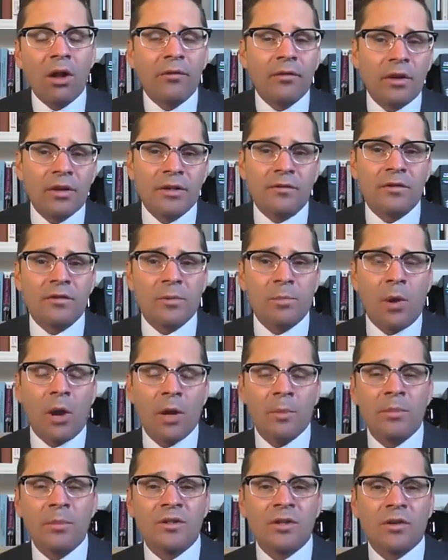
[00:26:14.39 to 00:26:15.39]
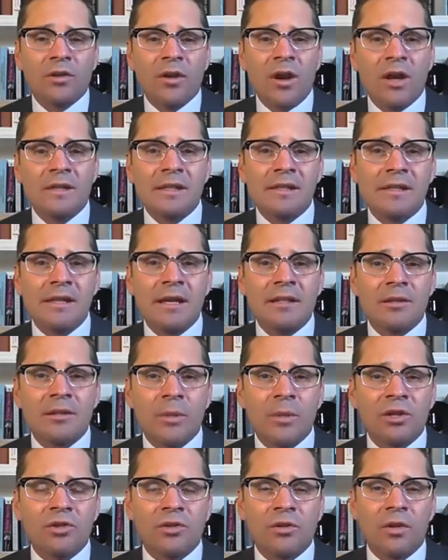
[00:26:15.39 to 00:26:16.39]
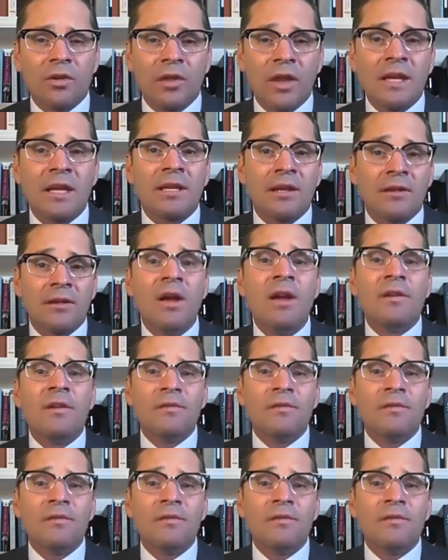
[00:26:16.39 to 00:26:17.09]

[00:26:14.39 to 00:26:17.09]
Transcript: of our different departments across the state to make sure that they can give